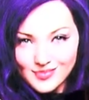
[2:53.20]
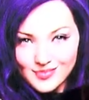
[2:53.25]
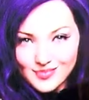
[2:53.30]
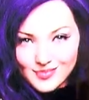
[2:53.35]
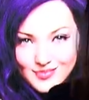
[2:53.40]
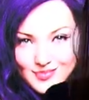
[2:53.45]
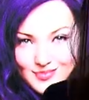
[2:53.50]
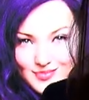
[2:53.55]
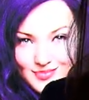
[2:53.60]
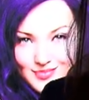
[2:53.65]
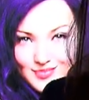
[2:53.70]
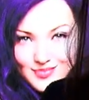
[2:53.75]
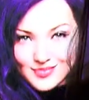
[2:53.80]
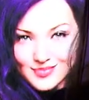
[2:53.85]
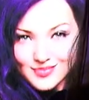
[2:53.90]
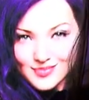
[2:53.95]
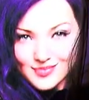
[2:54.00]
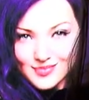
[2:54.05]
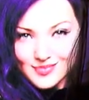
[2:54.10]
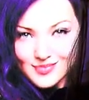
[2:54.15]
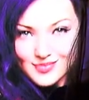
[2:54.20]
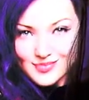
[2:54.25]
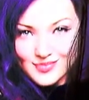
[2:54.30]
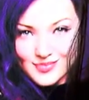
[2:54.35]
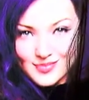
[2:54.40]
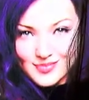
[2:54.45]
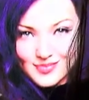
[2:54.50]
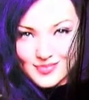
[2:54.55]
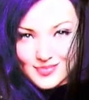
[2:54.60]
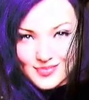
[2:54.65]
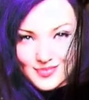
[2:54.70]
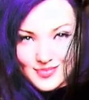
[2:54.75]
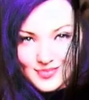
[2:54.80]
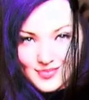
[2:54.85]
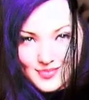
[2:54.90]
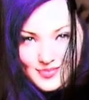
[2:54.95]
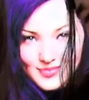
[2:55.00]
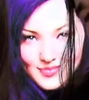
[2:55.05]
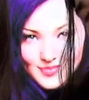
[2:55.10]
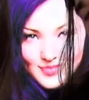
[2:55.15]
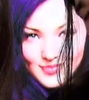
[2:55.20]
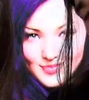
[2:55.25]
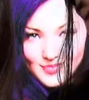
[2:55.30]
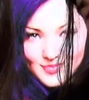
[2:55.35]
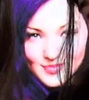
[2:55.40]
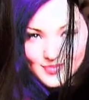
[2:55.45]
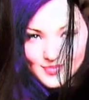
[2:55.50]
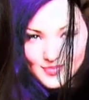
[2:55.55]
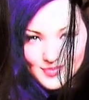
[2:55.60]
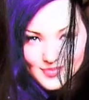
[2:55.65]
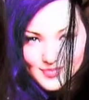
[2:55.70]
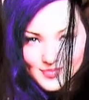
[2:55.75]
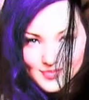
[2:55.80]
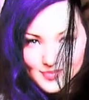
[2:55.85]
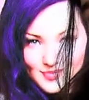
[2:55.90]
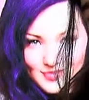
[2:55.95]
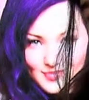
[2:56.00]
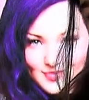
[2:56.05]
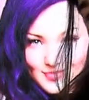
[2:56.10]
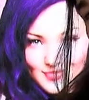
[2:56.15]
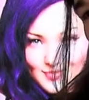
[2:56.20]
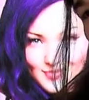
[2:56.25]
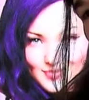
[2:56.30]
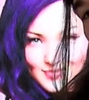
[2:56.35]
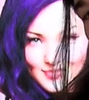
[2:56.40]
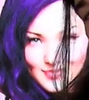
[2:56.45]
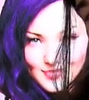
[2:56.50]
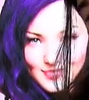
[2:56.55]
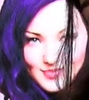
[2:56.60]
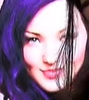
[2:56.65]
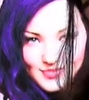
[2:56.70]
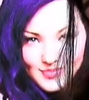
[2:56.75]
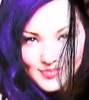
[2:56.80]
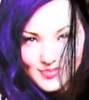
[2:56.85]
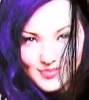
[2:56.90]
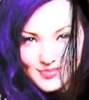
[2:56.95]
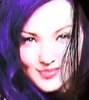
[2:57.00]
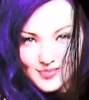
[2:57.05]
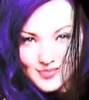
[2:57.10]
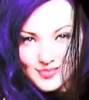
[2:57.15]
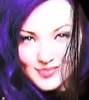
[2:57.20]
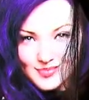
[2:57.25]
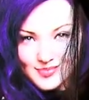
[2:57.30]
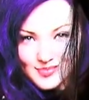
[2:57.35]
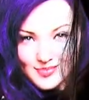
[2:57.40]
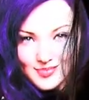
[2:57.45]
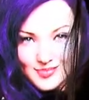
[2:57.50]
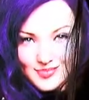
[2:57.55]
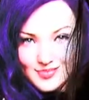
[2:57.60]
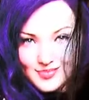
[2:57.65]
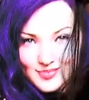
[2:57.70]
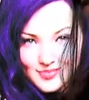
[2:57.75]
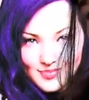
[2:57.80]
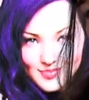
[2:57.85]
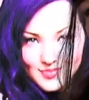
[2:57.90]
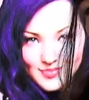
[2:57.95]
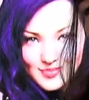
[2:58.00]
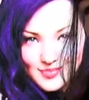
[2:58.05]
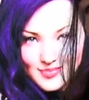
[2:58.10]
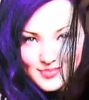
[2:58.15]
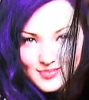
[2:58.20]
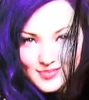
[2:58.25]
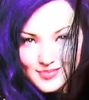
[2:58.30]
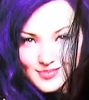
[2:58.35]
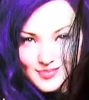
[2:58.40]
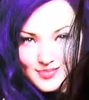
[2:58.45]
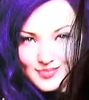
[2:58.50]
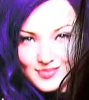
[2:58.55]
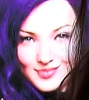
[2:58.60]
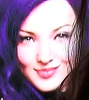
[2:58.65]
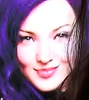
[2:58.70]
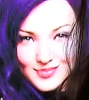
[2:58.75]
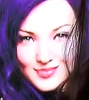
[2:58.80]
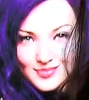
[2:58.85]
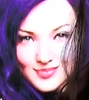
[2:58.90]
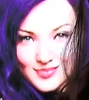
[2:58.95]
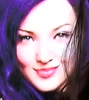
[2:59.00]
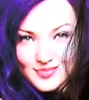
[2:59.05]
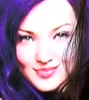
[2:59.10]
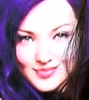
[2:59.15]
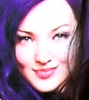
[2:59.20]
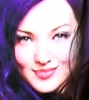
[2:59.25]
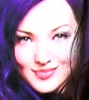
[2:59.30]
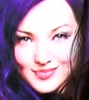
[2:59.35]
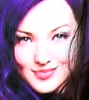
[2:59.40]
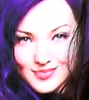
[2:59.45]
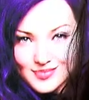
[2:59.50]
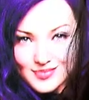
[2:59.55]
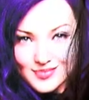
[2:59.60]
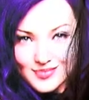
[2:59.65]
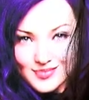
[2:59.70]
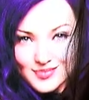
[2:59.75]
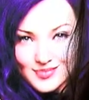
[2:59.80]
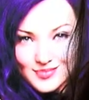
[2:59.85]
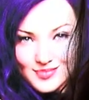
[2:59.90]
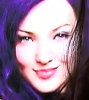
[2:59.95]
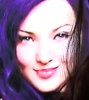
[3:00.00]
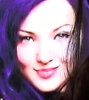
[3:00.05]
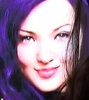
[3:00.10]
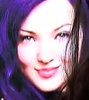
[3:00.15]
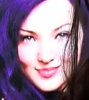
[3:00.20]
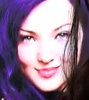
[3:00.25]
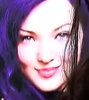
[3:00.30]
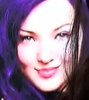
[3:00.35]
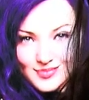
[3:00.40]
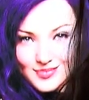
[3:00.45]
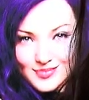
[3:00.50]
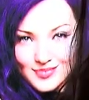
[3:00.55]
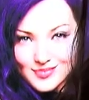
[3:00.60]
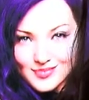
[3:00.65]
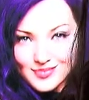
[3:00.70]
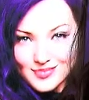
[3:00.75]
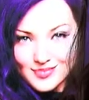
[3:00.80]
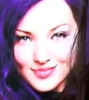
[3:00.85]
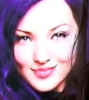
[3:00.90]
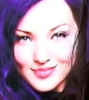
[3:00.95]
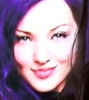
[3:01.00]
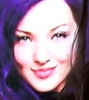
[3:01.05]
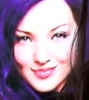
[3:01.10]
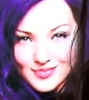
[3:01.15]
This person isn't speaking.